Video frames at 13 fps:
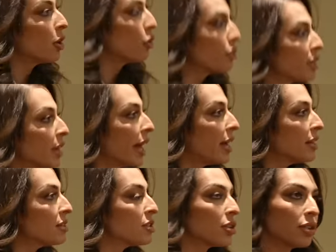Over the
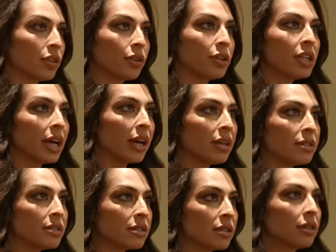last 30
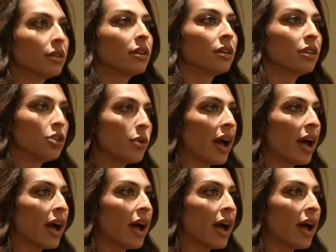days, you